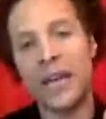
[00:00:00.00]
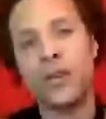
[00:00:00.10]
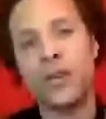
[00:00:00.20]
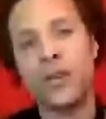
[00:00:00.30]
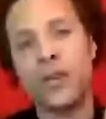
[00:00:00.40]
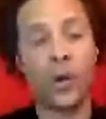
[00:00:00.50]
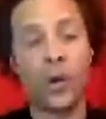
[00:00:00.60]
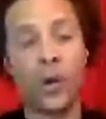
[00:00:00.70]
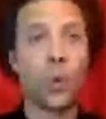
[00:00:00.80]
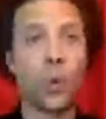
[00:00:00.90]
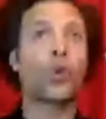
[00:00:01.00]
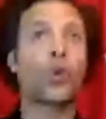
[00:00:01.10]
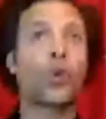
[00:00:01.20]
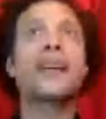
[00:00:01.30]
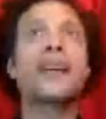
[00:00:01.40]
energy grows. One of the
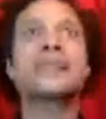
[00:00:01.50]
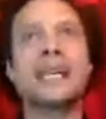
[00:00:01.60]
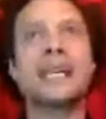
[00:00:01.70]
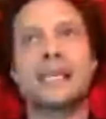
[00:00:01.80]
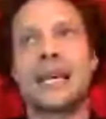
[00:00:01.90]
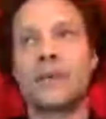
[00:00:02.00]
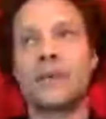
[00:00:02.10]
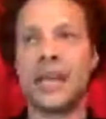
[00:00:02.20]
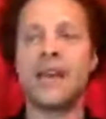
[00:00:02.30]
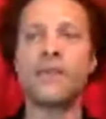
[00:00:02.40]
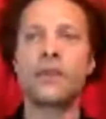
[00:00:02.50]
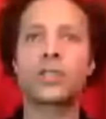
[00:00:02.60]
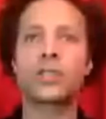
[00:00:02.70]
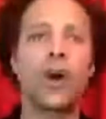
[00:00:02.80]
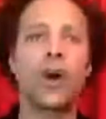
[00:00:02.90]
greatest things that I was ever
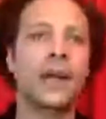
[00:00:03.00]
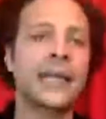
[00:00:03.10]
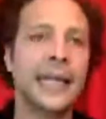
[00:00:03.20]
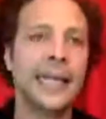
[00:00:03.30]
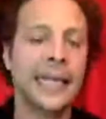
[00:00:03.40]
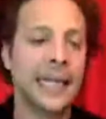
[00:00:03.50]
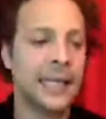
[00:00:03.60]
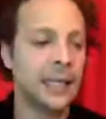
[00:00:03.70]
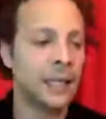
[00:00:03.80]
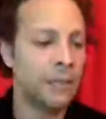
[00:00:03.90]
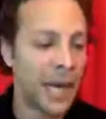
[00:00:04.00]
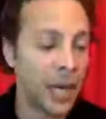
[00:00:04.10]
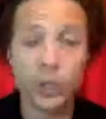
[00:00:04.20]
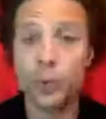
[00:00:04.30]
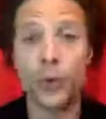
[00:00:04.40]
taught in my
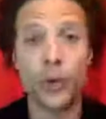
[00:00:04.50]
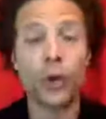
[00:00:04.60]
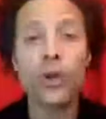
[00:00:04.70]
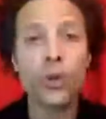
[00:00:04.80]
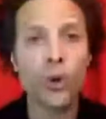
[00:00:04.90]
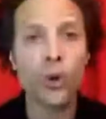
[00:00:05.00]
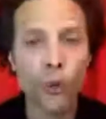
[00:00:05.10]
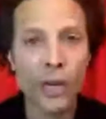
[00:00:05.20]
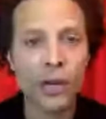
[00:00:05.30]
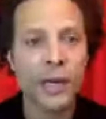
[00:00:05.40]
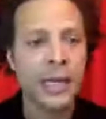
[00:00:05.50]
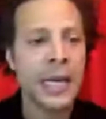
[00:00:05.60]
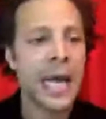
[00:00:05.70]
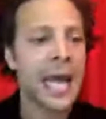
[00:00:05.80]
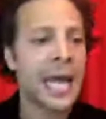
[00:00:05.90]
entrepreneurial career
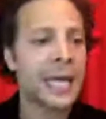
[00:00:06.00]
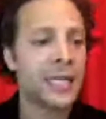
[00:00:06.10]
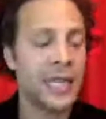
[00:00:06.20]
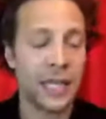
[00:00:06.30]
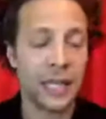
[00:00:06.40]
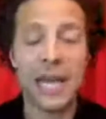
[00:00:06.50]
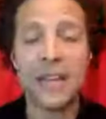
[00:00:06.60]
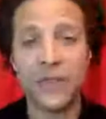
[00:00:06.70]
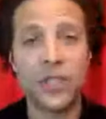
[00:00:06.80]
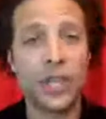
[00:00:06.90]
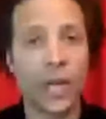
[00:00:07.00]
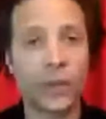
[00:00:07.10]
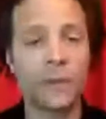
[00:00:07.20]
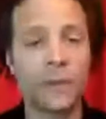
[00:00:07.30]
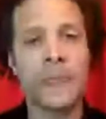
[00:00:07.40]
and in life in
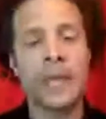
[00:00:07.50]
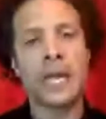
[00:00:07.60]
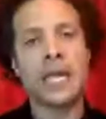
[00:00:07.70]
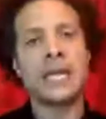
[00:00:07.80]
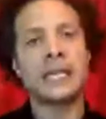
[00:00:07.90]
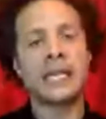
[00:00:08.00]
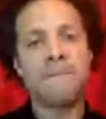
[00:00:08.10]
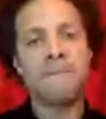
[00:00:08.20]
general is,